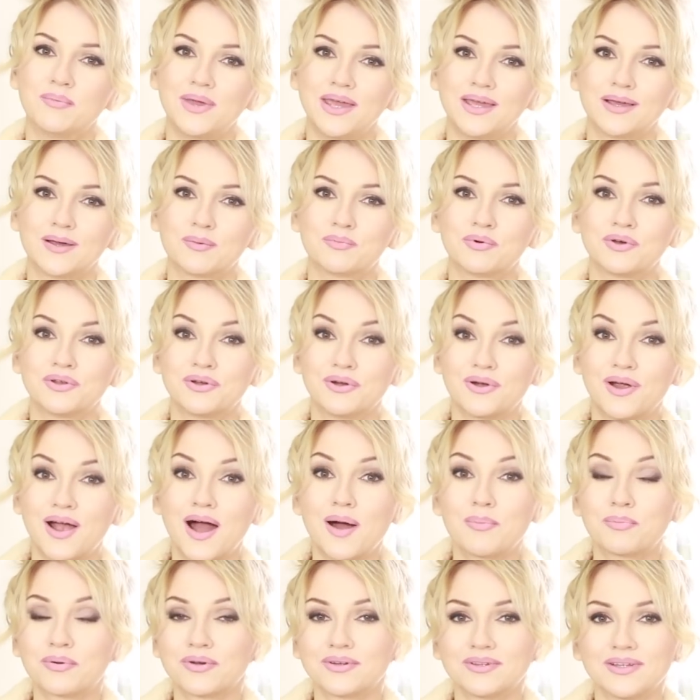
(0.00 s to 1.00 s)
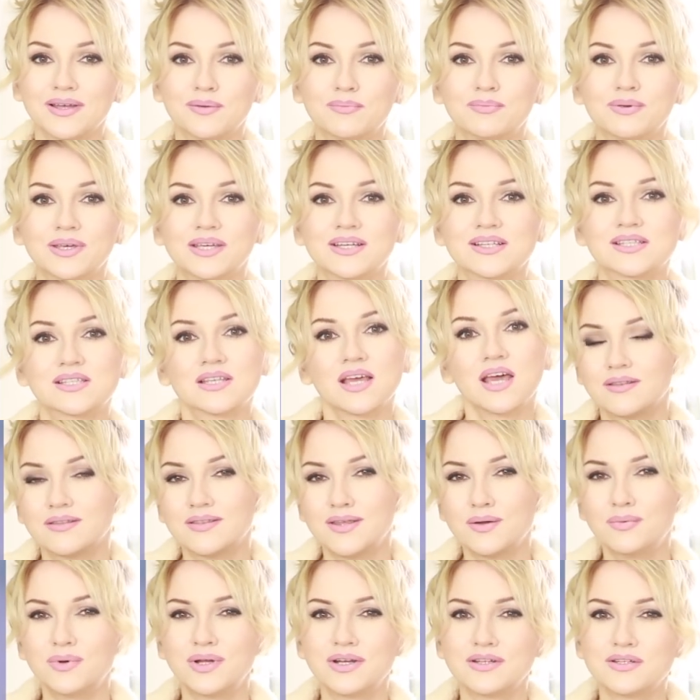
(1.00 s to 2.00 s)
makeup on her upper lip because
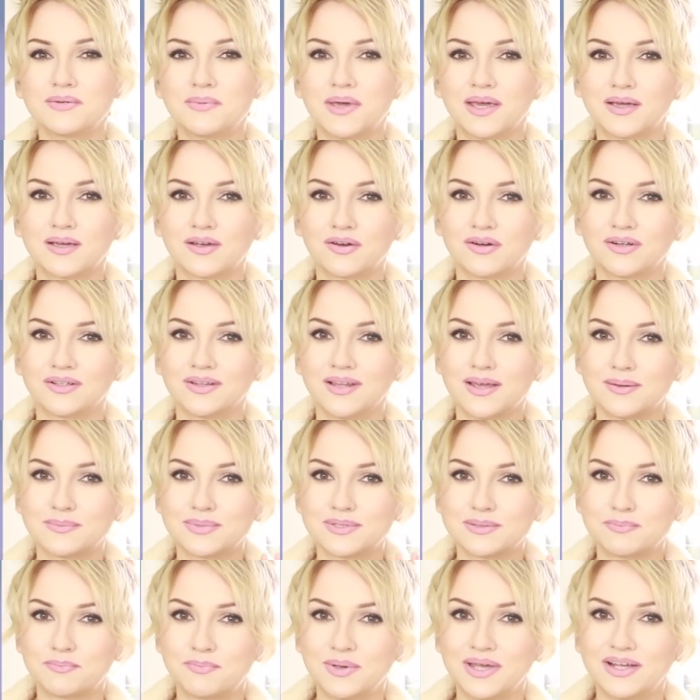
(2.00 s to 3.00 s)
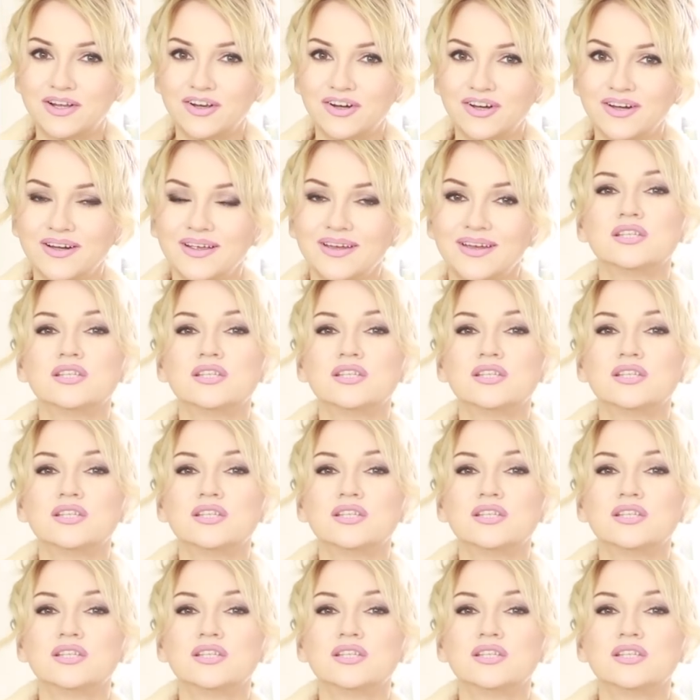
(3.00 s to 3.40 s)
they wanted to make her lips bigger.